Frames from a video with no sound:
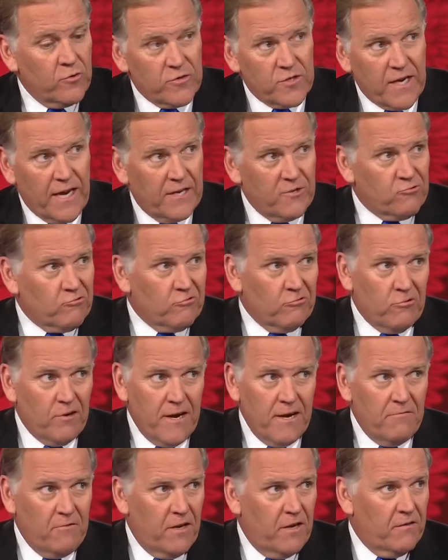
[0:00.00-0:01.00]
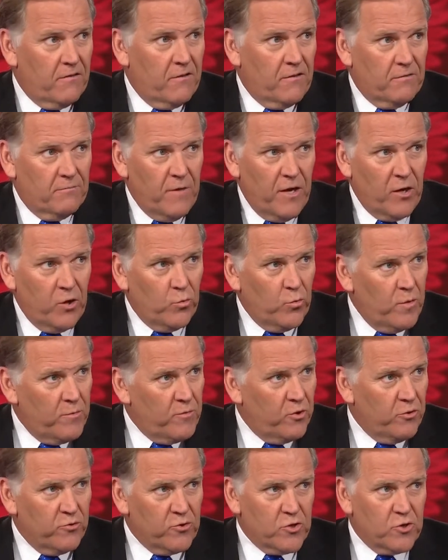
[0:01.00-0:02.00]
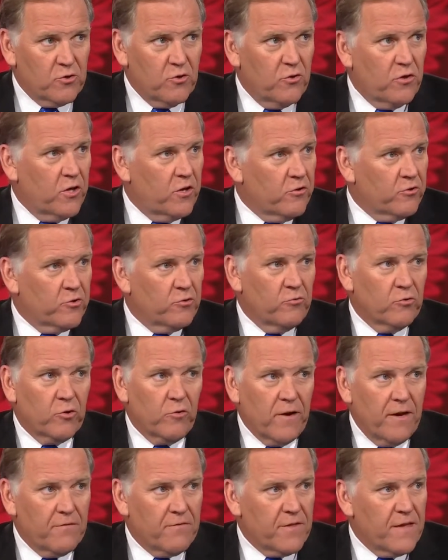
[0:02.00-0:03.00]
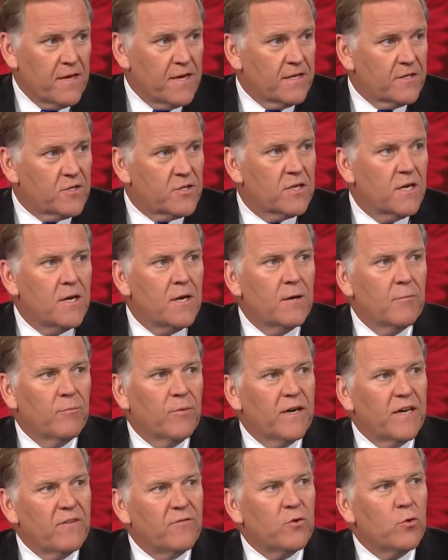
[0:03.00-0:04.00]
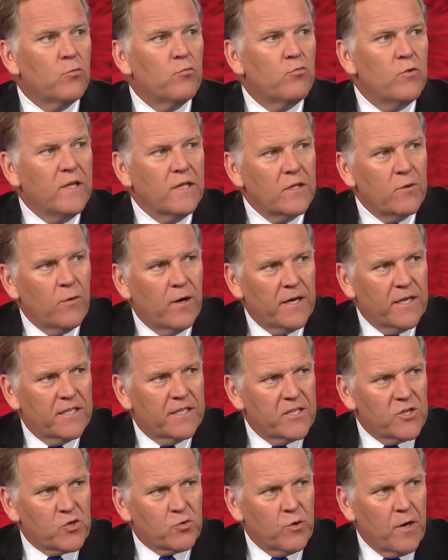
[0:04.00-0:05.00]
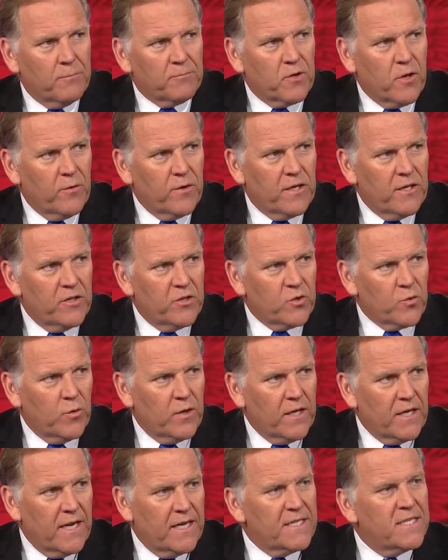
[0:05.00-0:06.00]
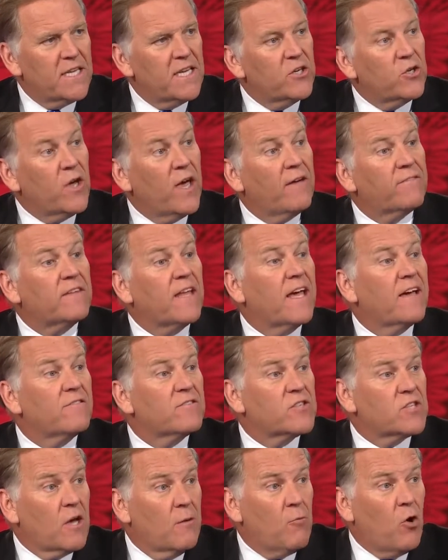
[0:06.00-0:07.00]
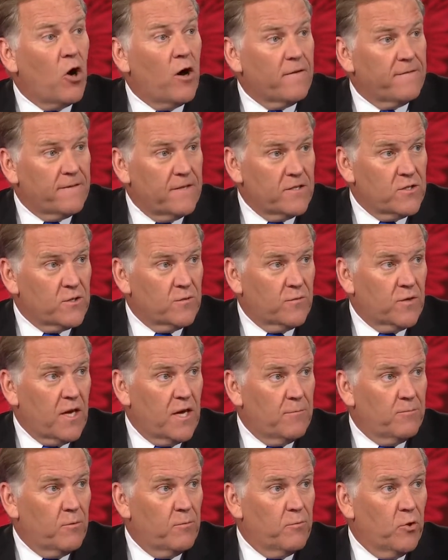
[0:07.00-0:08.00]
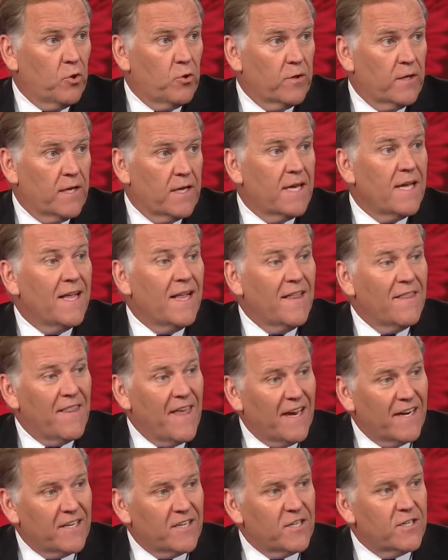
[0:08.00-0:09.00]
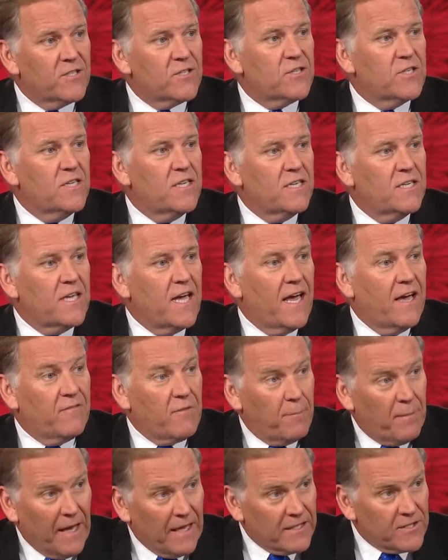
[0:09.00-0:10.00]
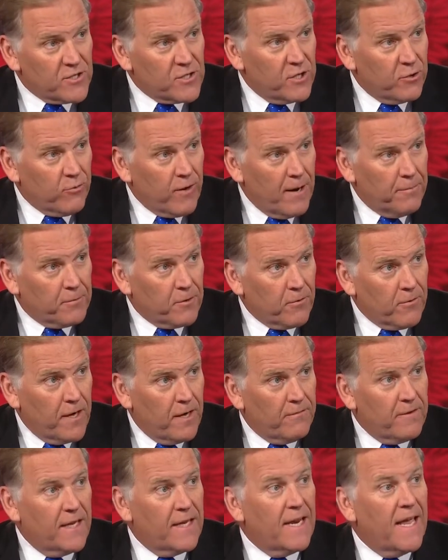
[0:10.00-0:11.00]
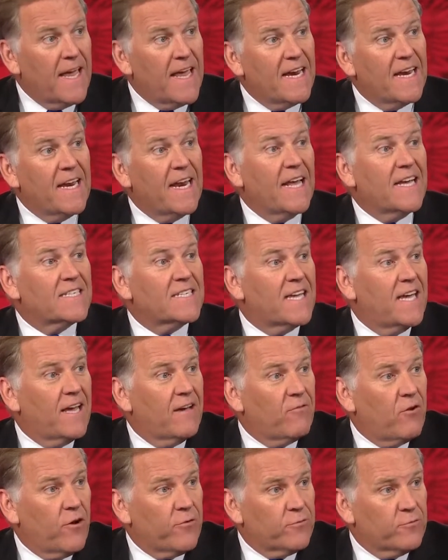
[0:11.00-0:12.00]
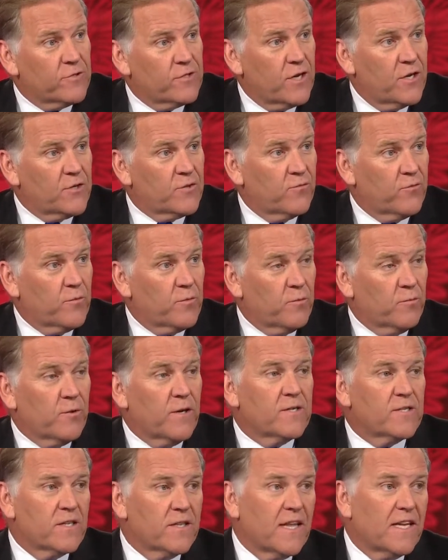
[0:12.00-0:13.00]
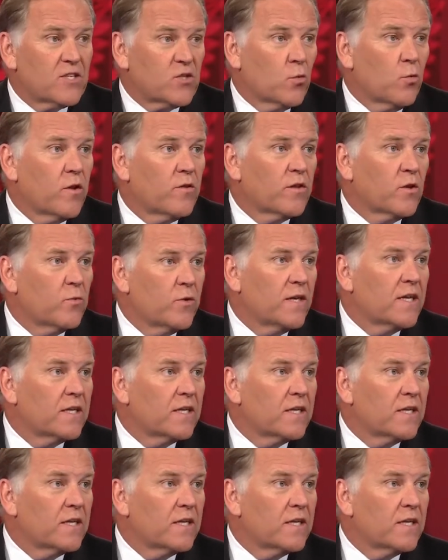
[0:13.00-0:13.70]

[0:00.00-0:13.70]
guys were great, the men and women who stood there doing great things, but if you really want to disrupt going into 2018, you have to have some offensive capability. That does need to have a policy wrapped around it, and it has to have authorization from the president. That's the one thing we didn't